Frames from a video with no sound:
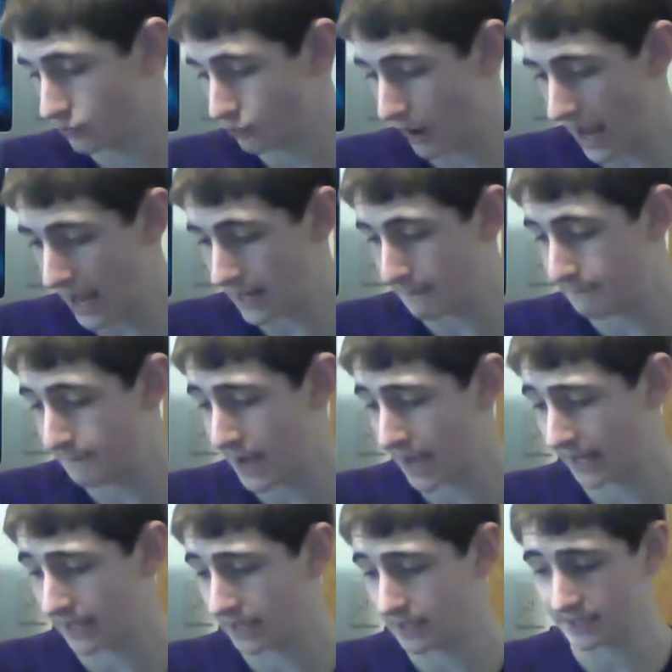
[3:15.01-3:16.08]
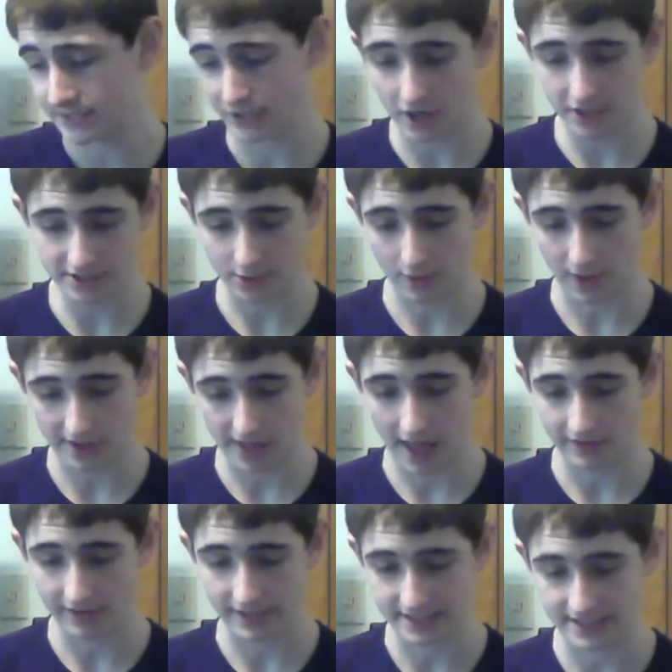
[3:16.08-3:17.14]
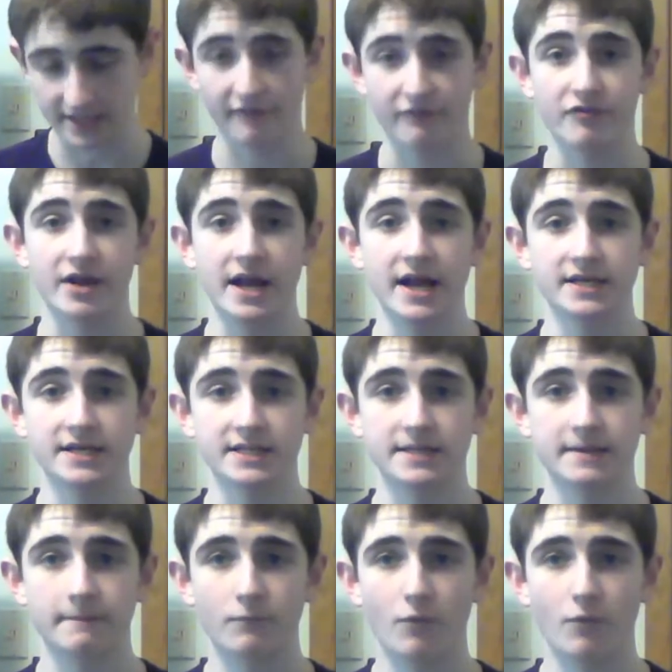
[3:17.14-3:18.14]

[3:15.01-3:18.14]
Ryan Pickett is also on that list of free agents.